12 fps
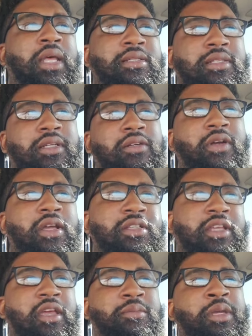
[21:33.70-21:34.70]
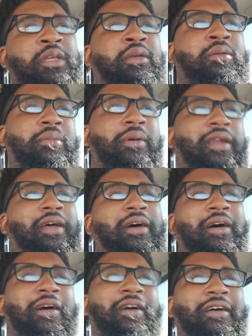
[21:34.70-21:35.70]
That's a crazy Hemi.
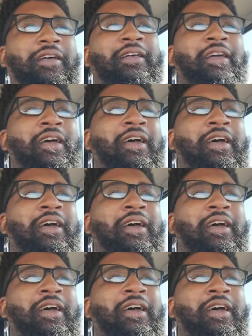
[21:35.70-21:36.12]
But,